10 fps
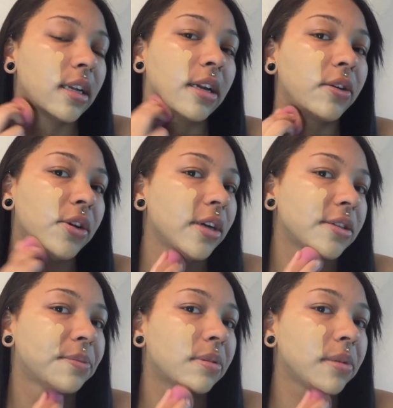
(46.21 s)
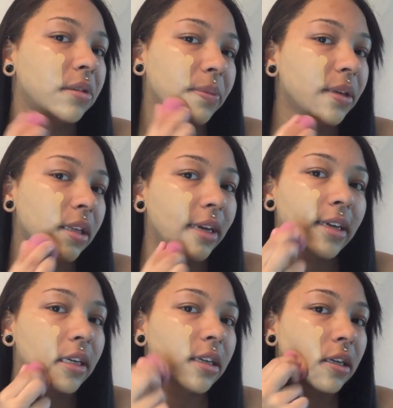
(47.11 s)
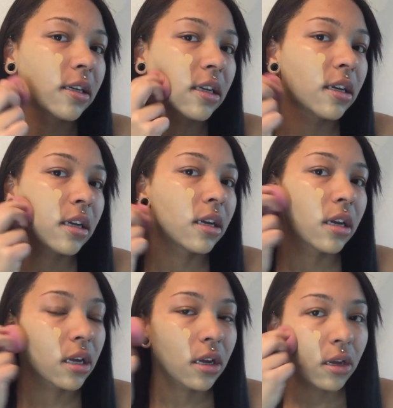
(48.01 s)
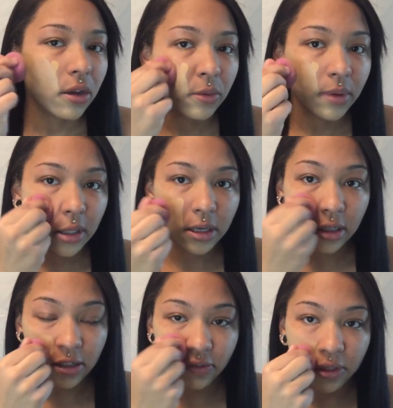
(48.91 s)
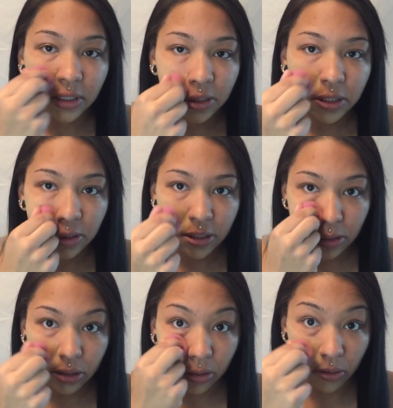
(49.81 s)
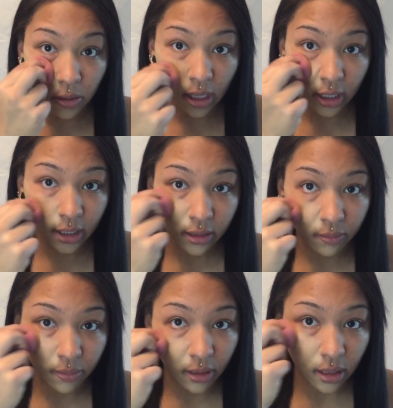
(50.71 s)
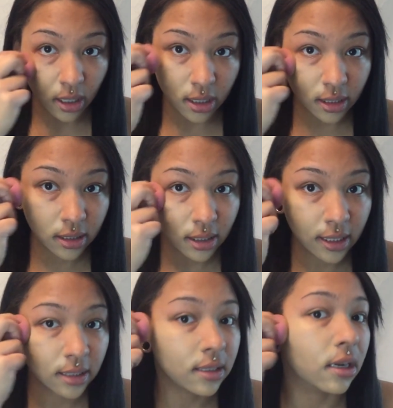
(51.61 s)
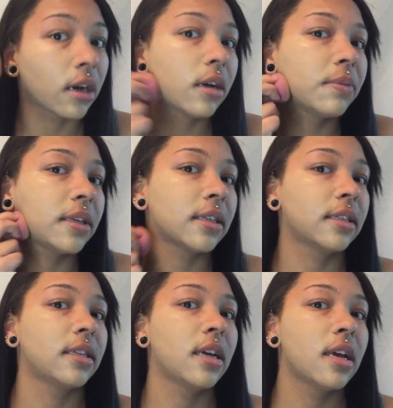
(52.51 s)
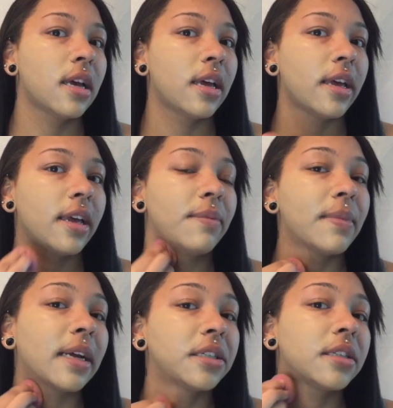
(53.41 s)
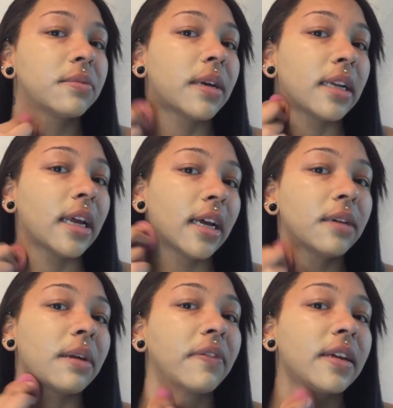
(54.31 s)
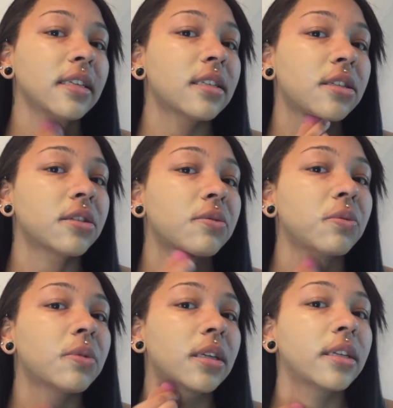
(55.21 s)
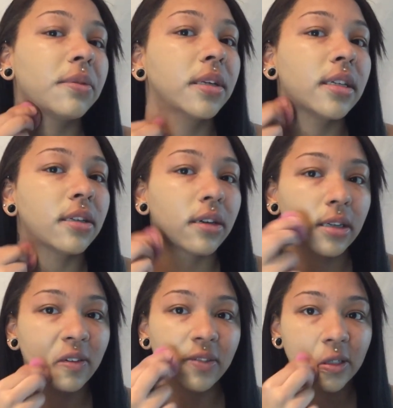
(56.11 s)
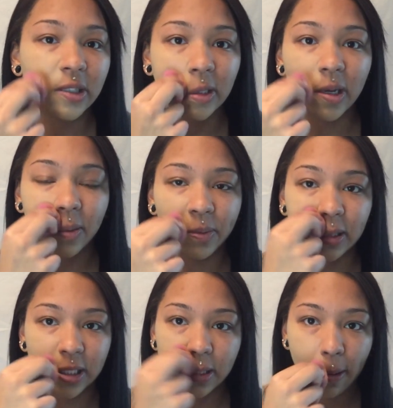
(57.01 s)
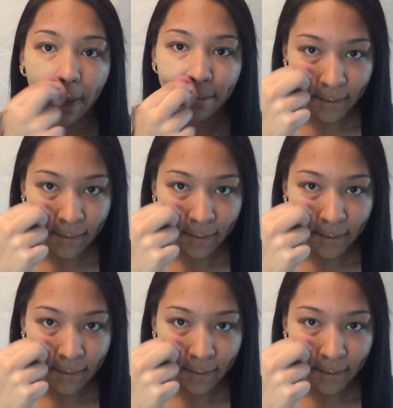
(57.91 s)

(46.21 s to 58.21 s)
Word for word: And I know you guys are probably going to be like, oh my god, your foundation is so light. But honestly, it's not because it matches my neck. My face is just really, really dark for some reason.